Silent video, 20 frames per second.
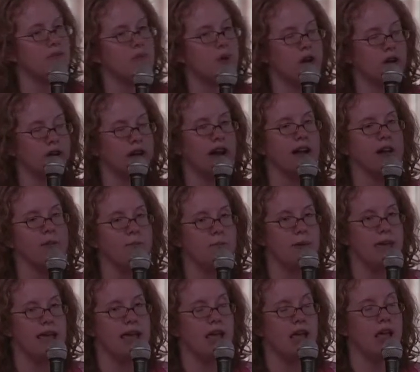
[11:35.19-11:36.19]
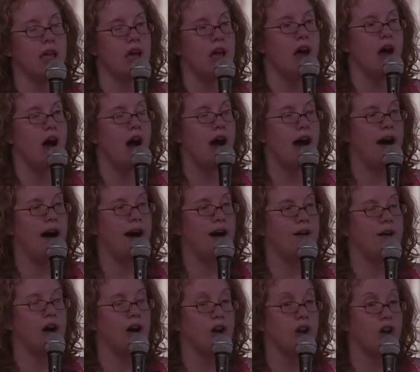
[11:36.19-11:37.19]
are going to be
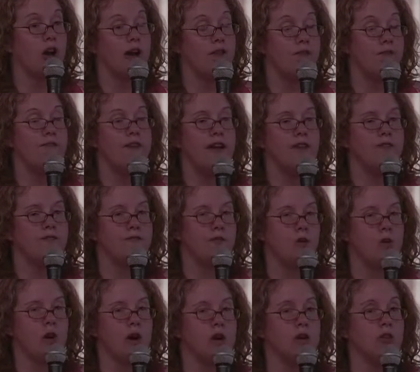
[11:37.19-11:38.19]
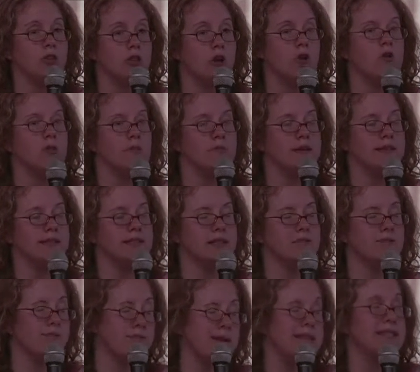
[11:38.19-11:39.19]
a fit for local
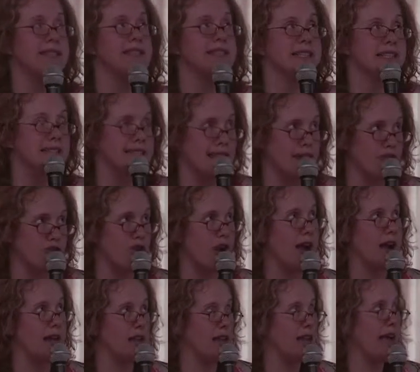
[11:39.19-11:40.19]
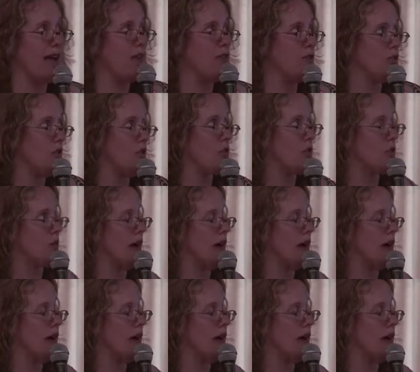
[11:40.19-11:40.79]
businesses that are trying to get local